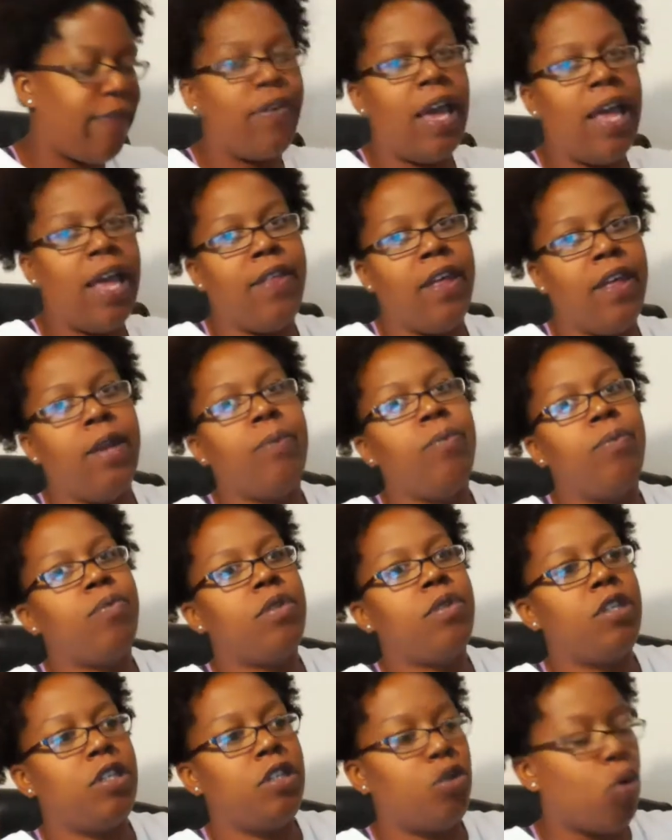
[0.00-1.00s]
and then
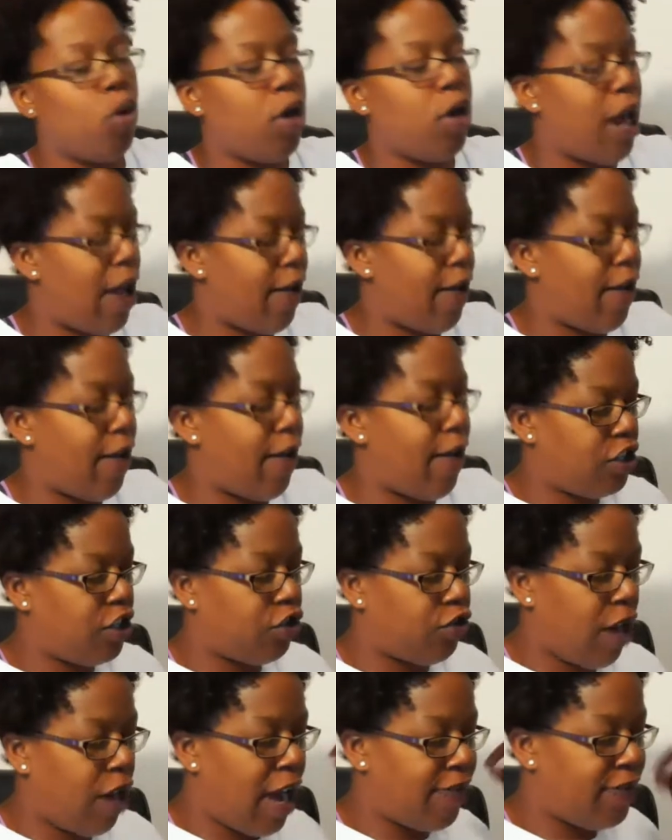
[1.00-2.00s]
store that
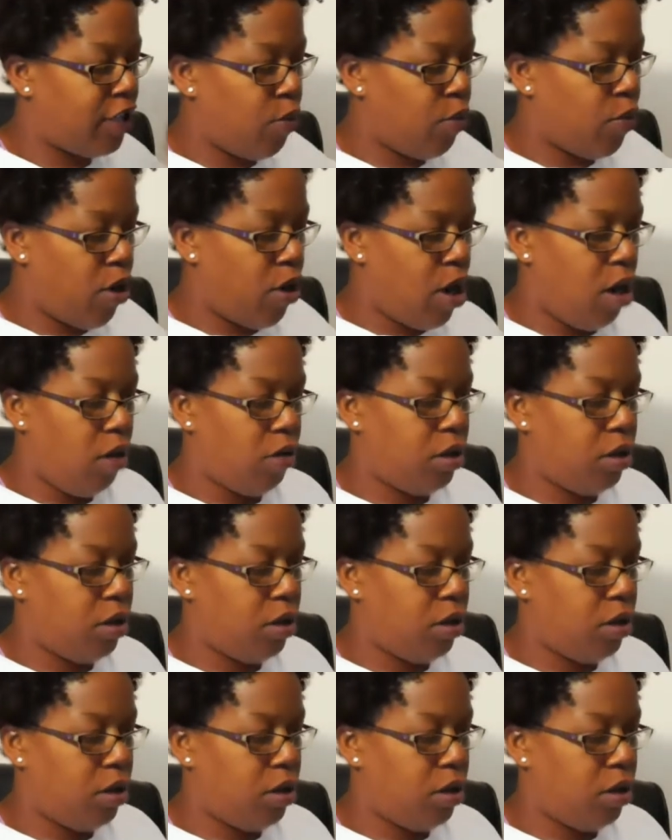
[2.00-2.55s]
flash drive somewhere